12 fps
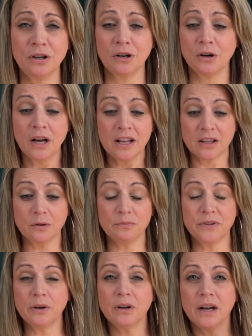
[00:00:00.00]
you know the,
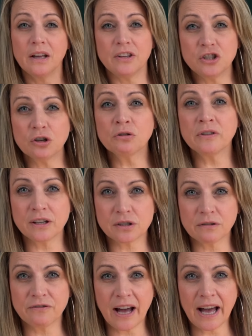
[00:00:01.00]
the the children that
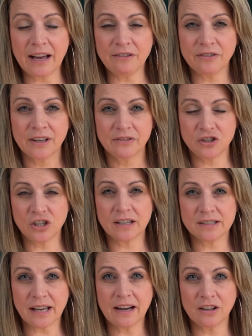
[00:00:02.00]
survive the
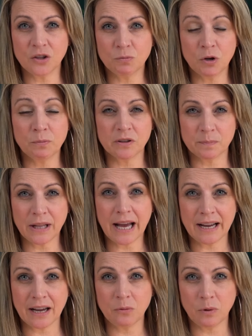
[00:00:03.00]
genocide in the womb both
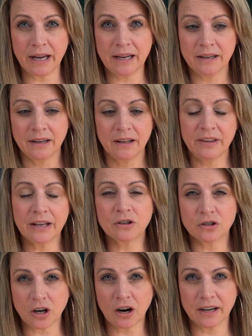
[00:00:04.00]
black and white then
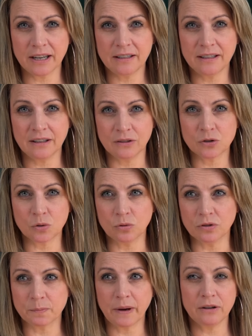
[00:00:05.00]
they're targeted in the
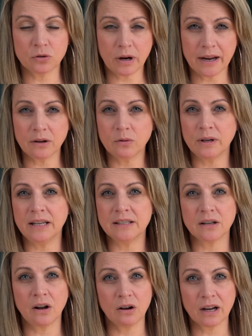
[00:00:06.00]
schools by drag queens and all